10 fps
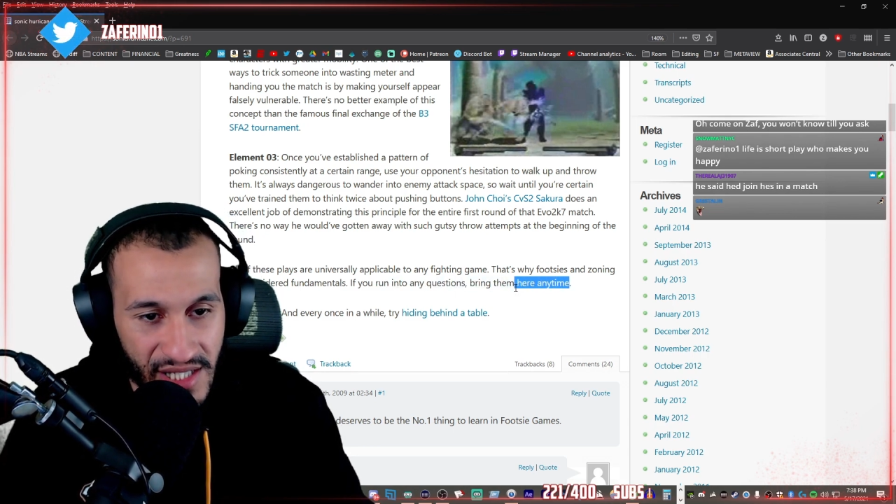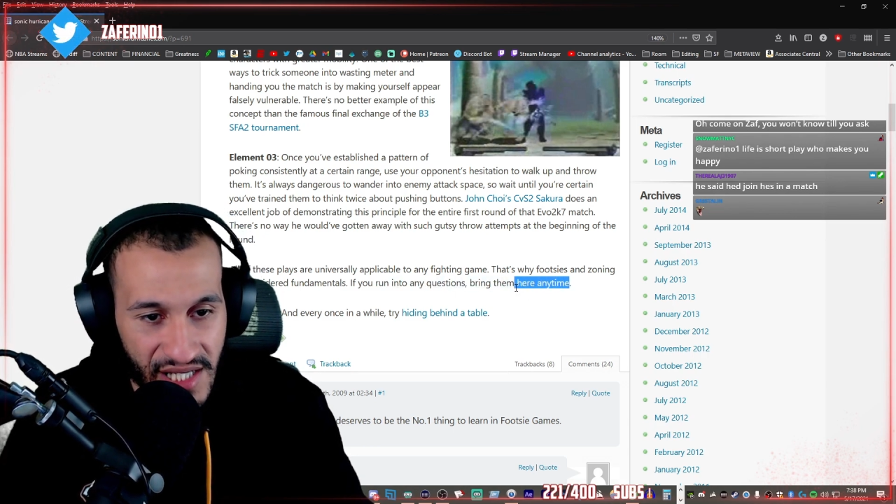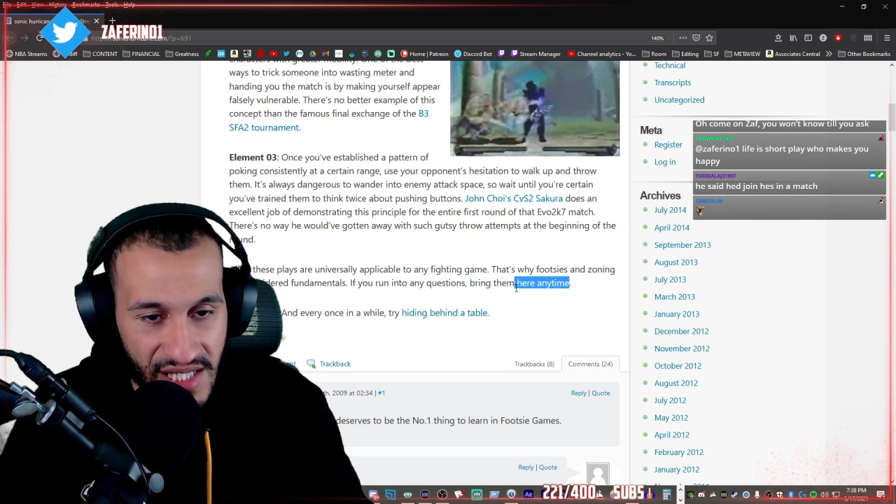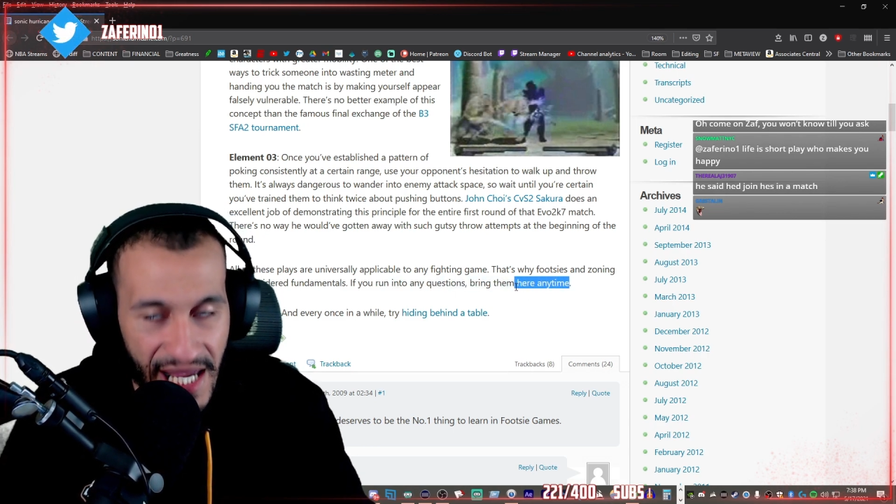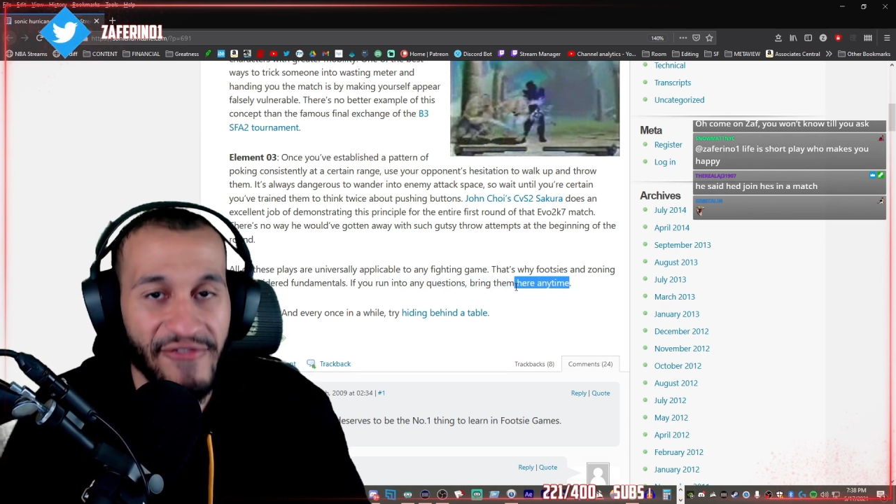to
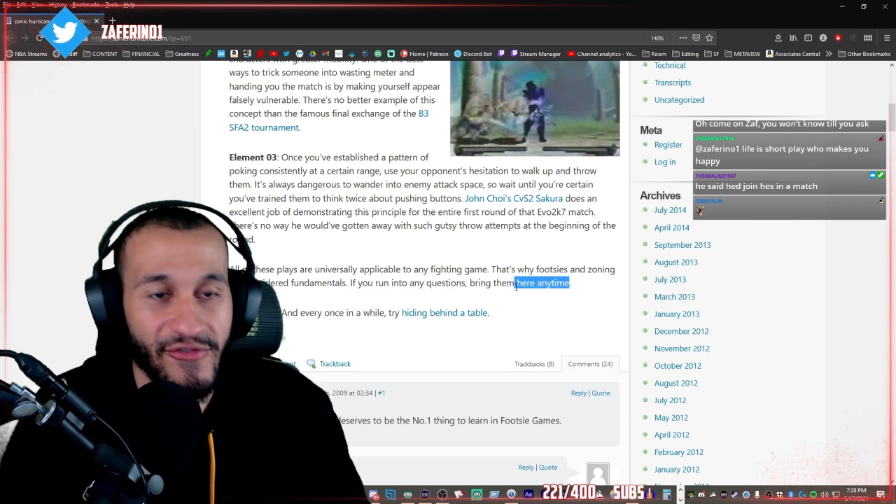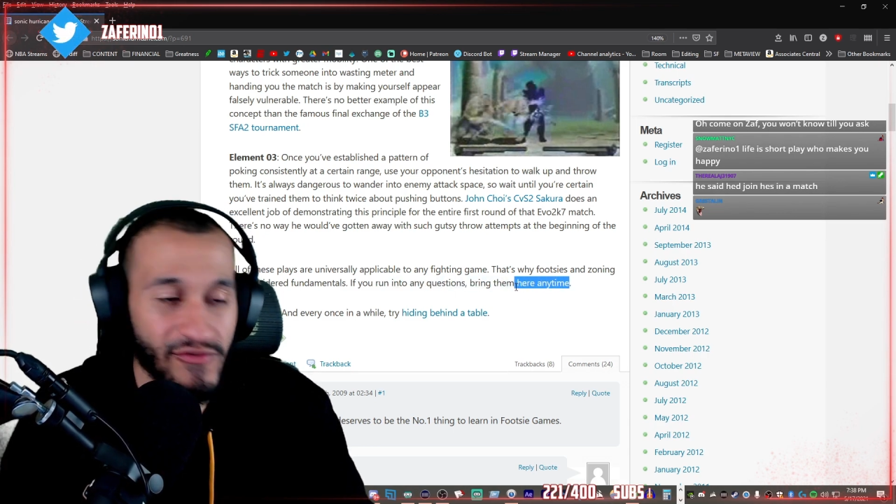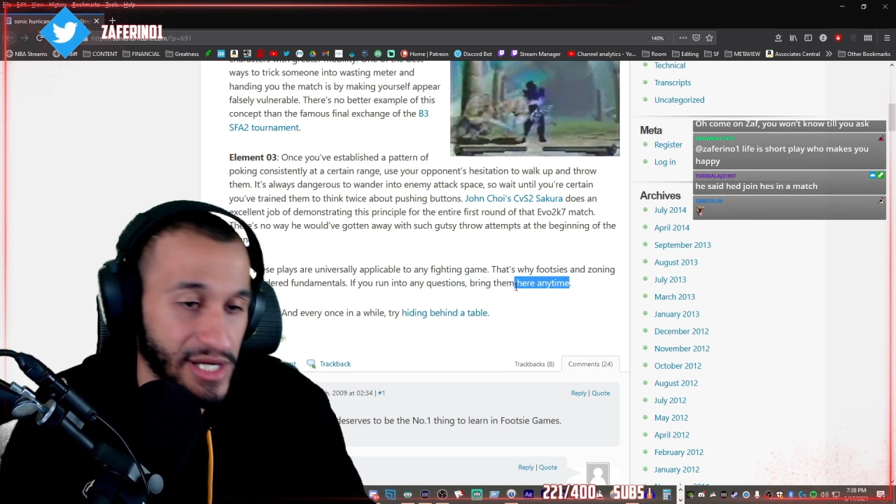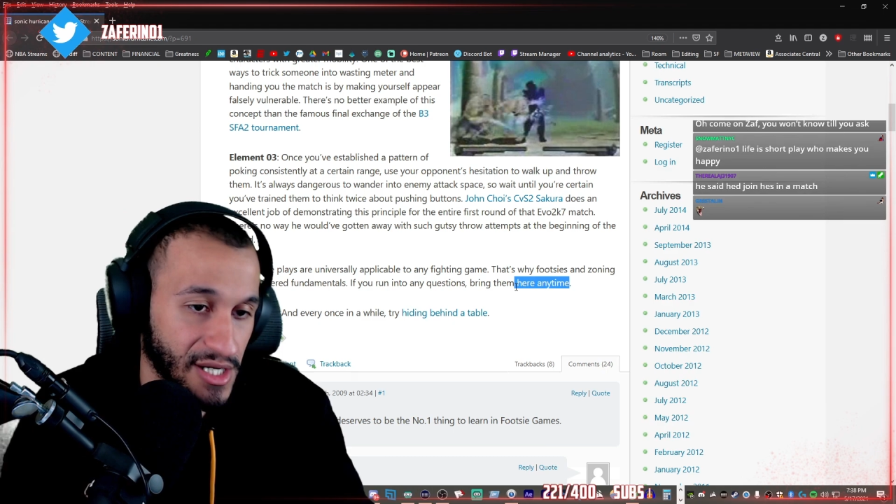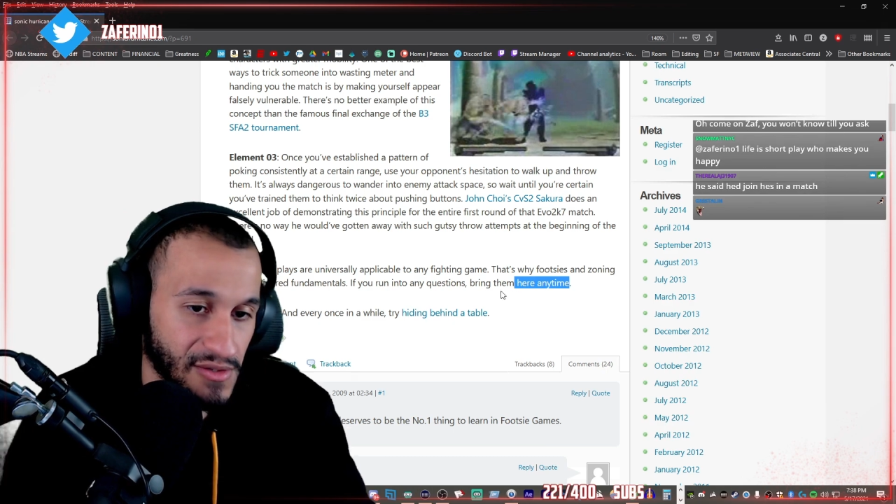
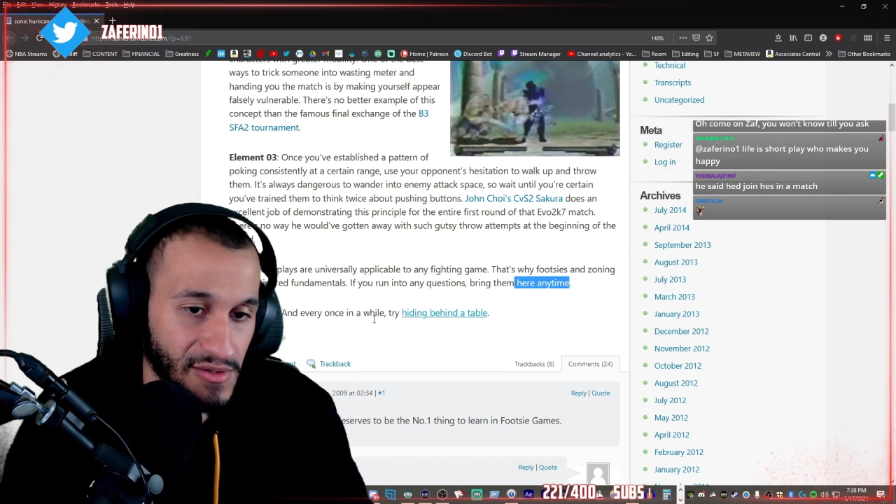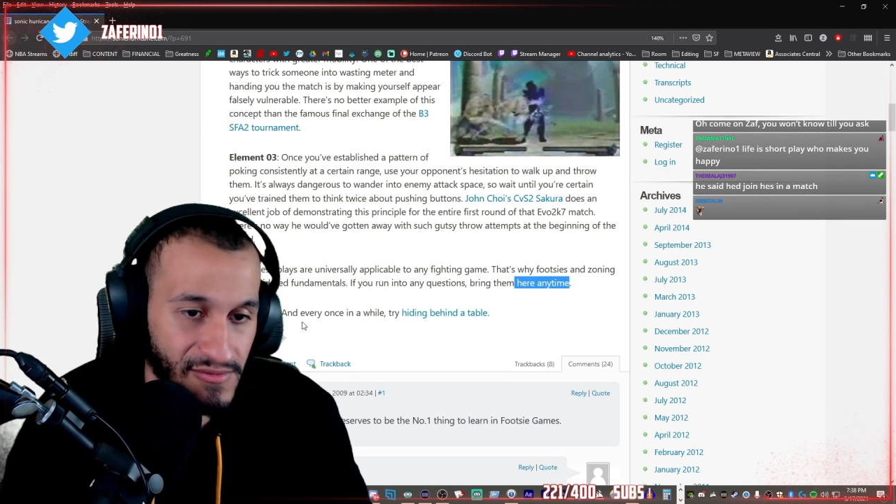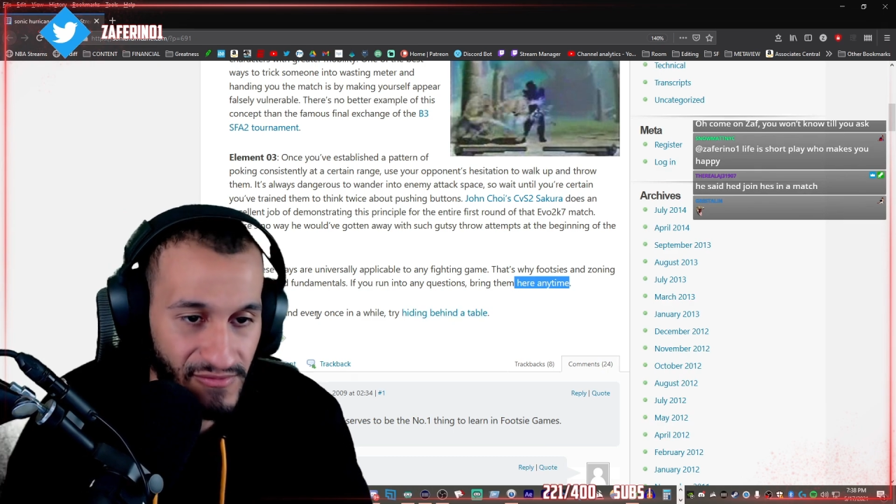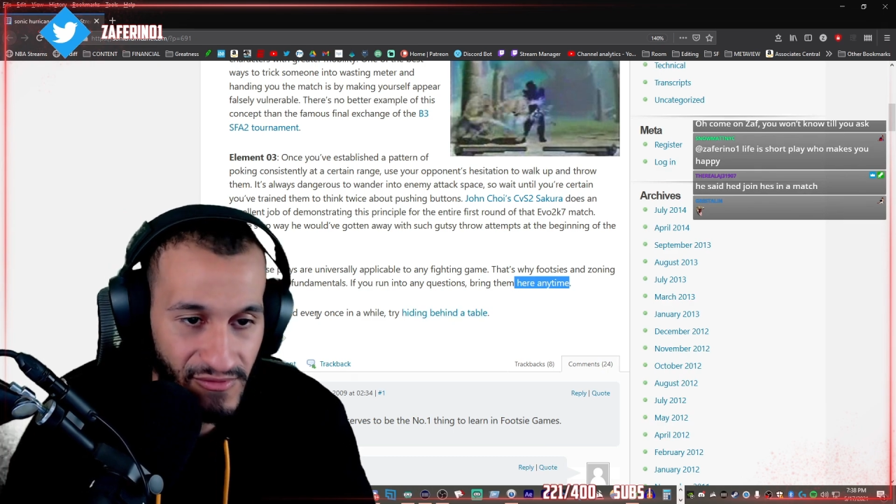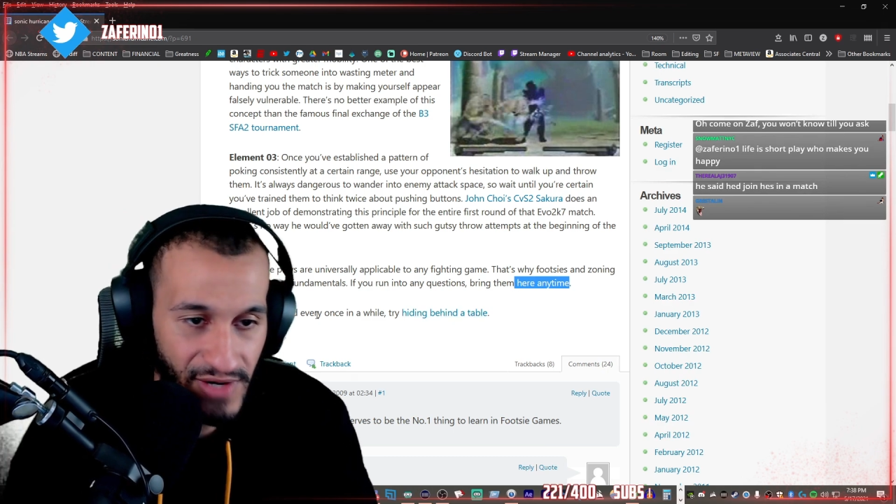Zaferino,
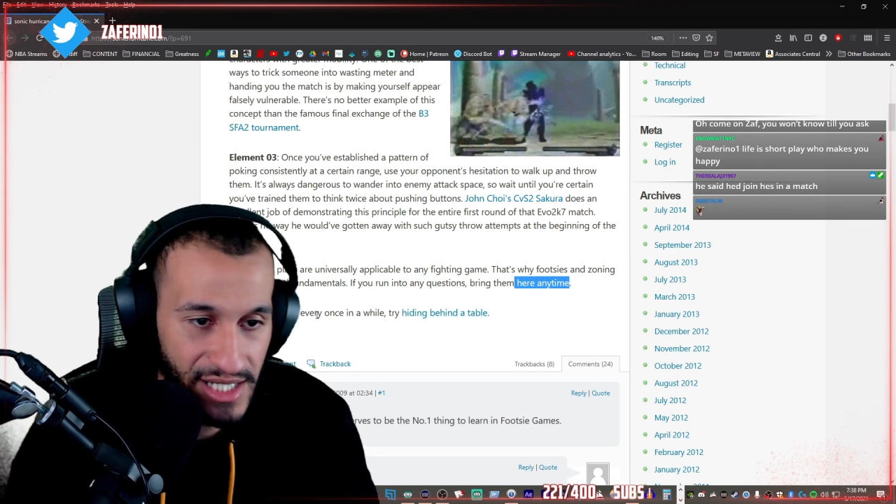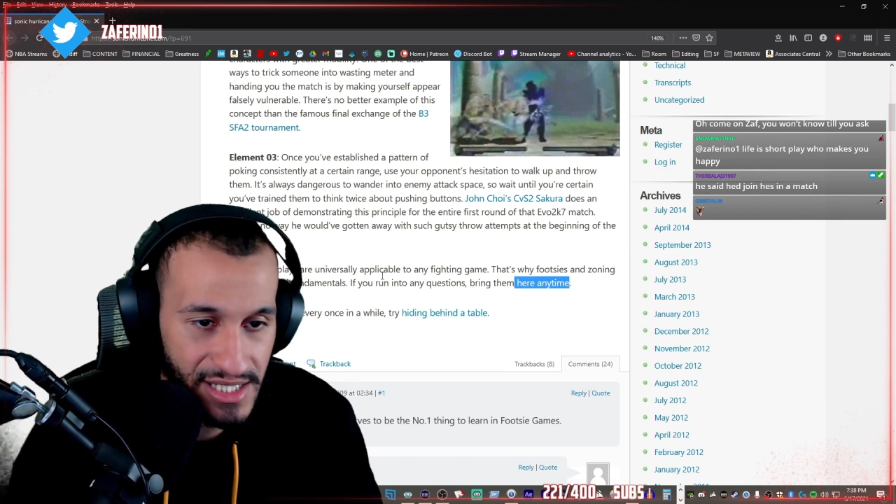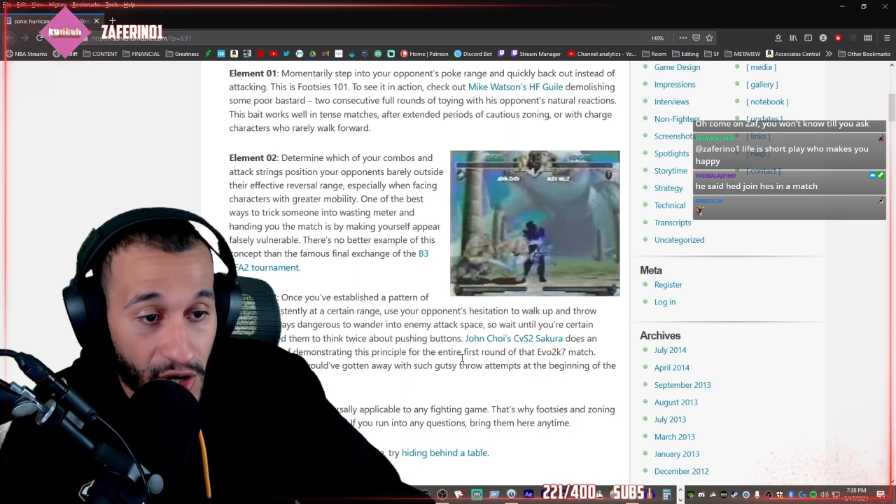right?